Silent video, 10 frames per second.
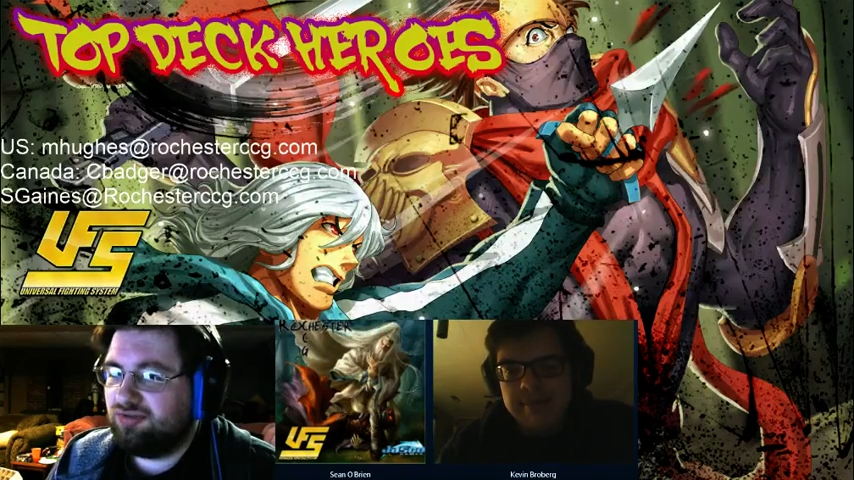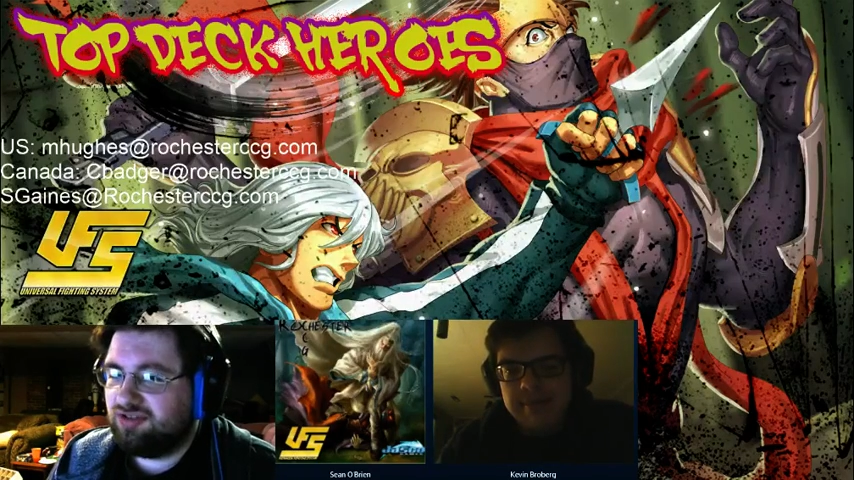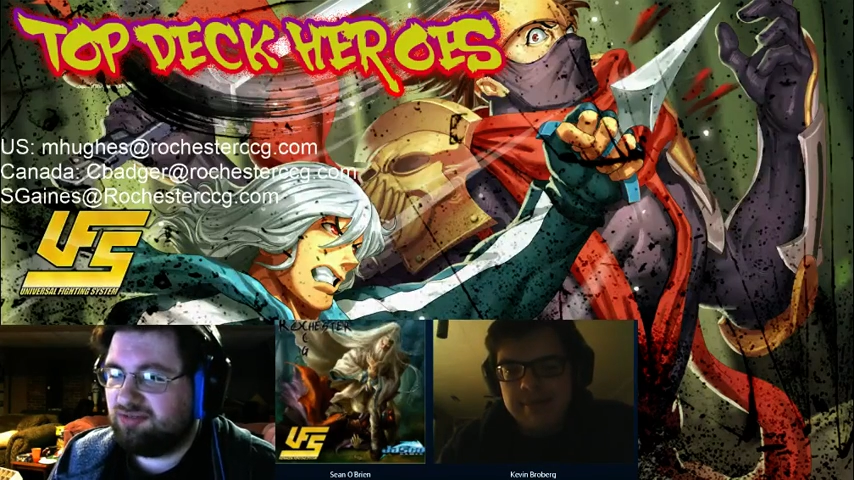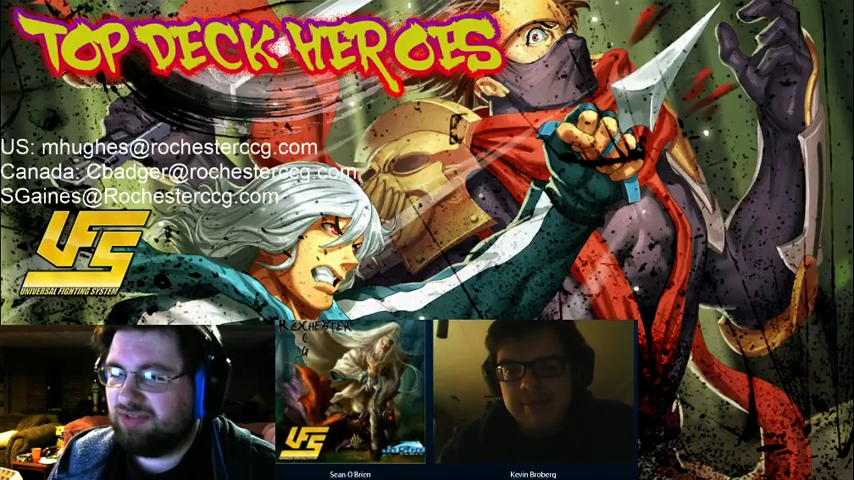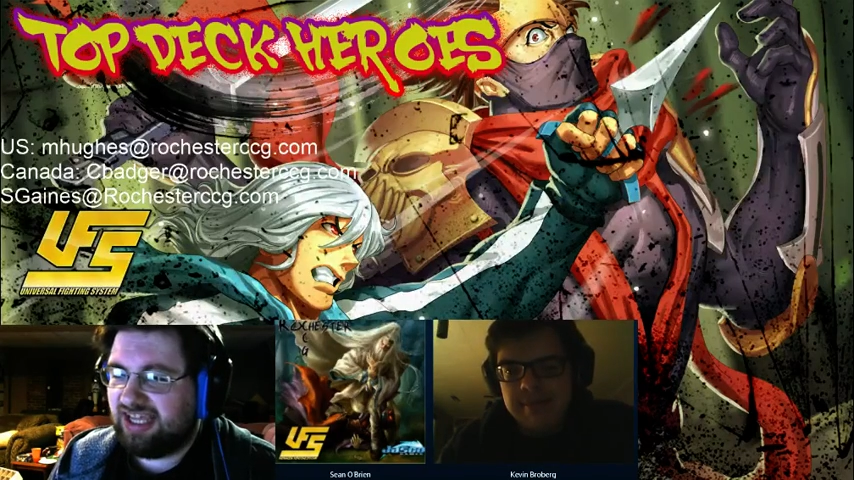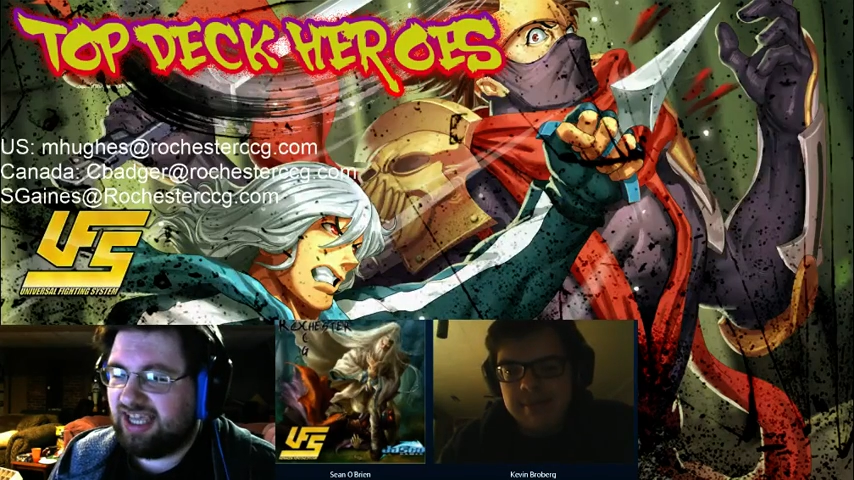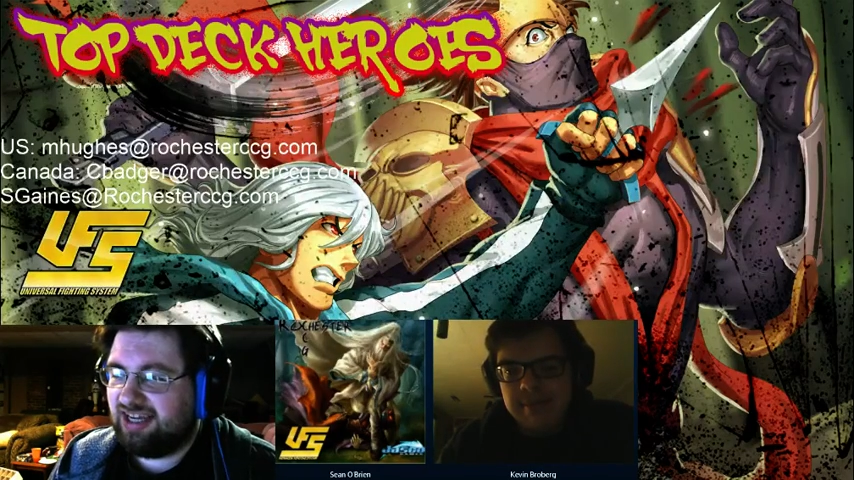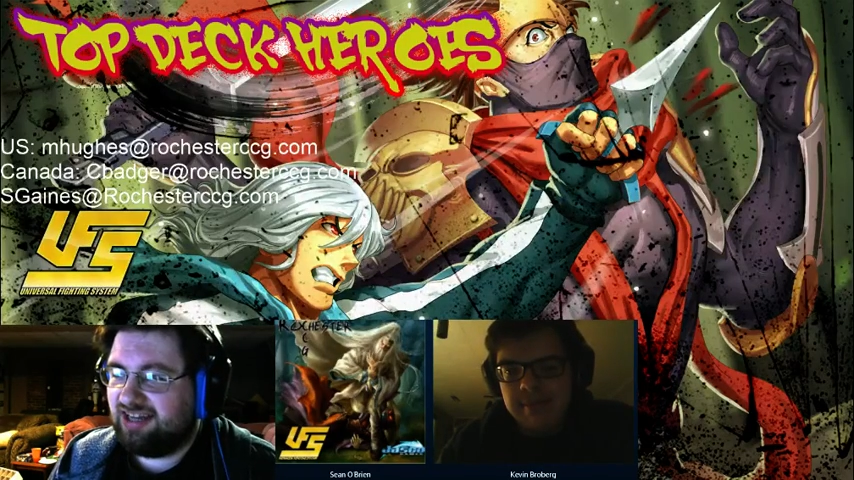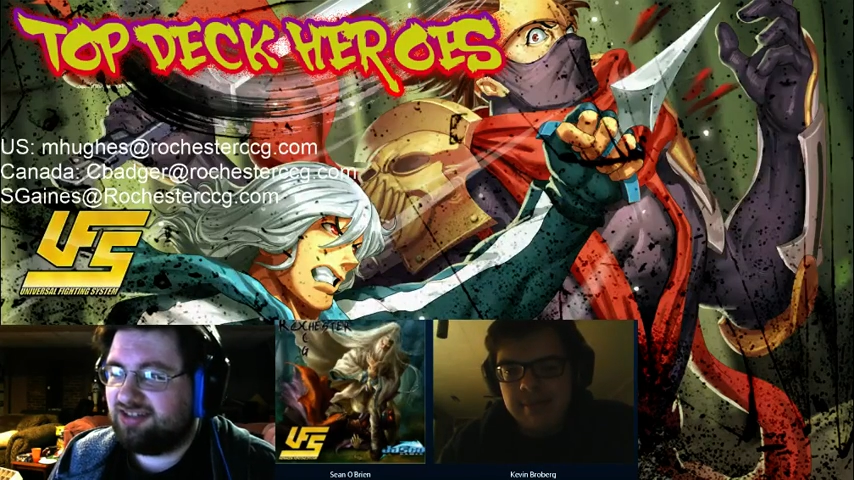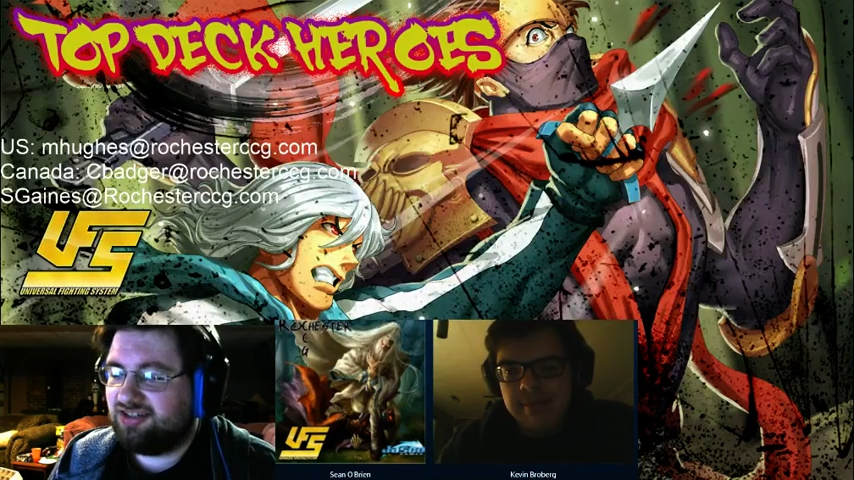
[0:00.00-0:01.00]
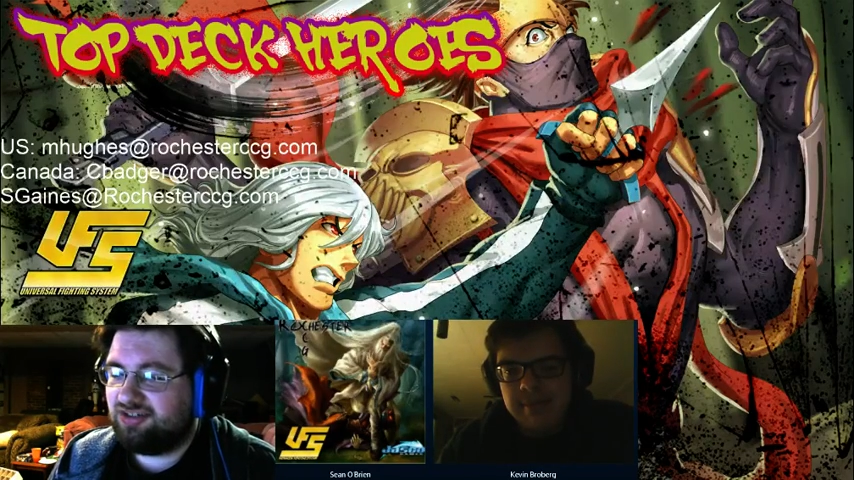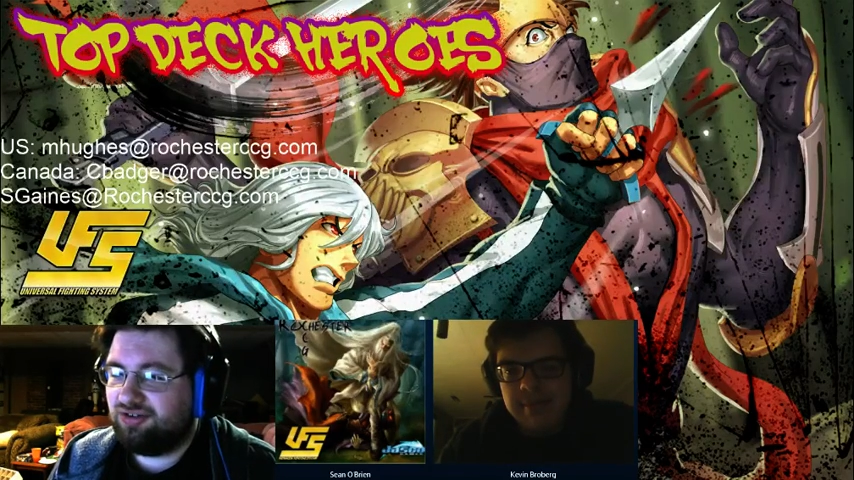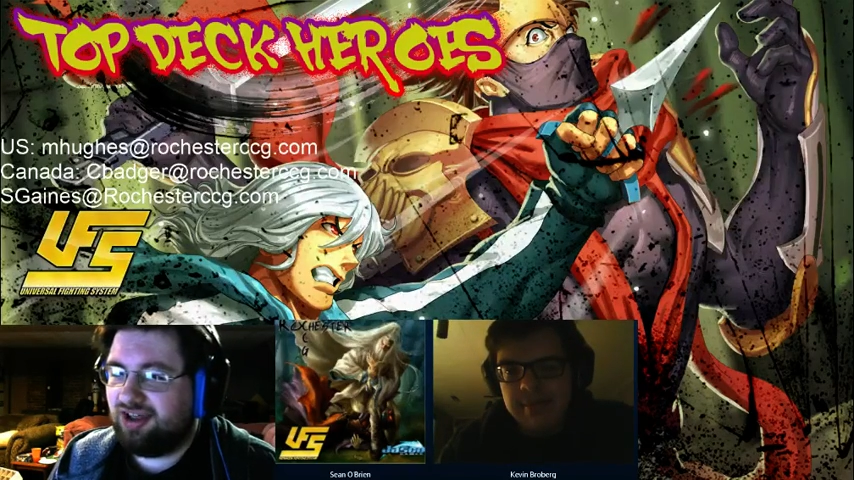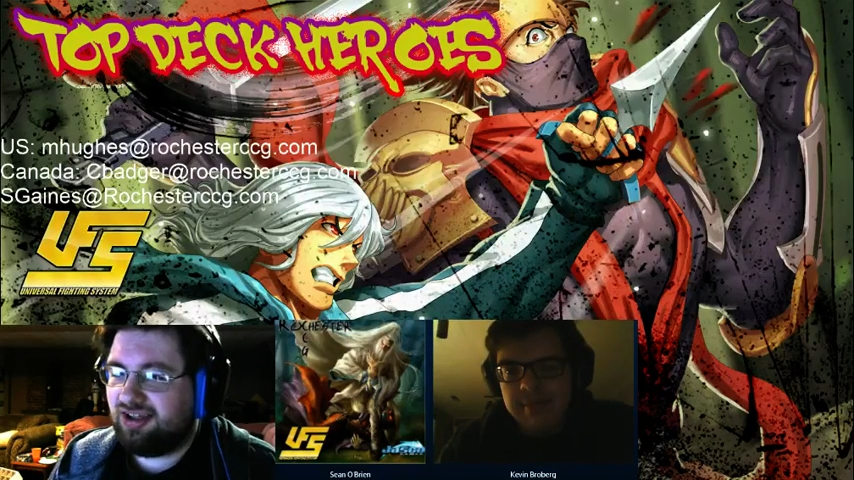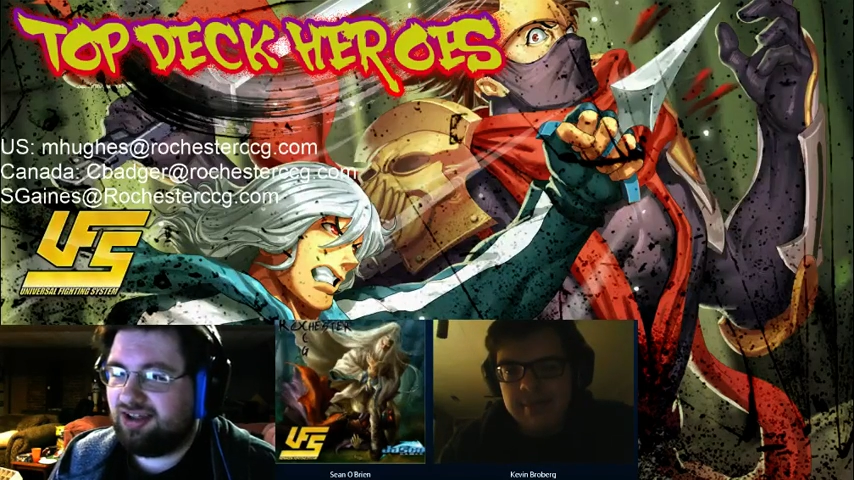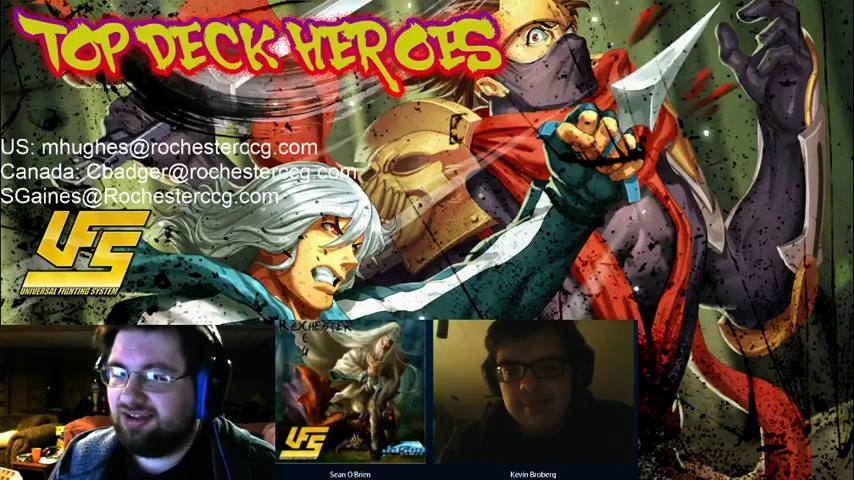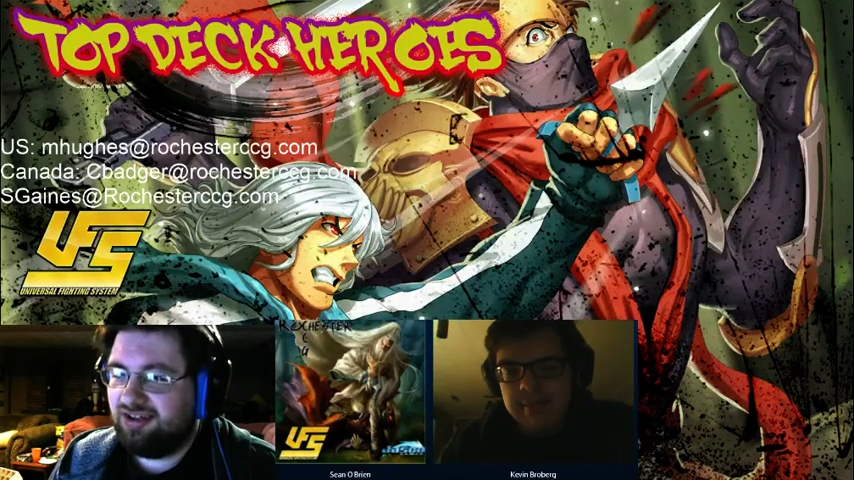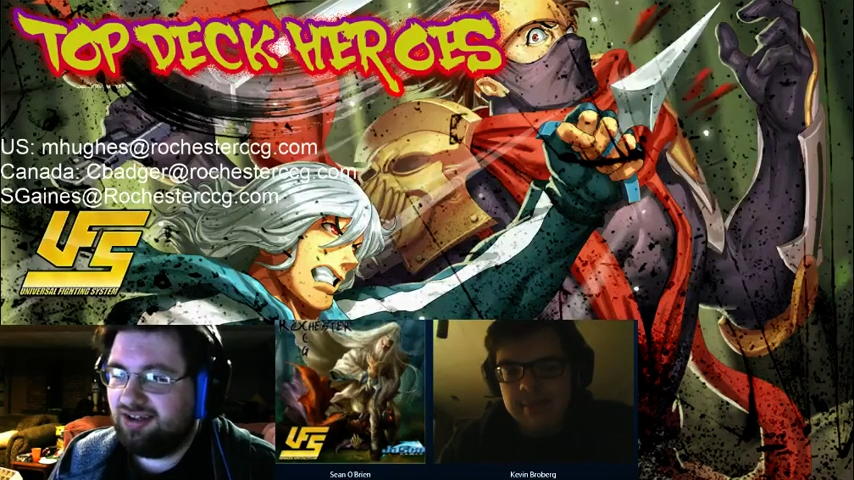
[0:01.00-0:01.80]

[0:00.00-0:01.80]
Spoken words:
with some like chaos control deck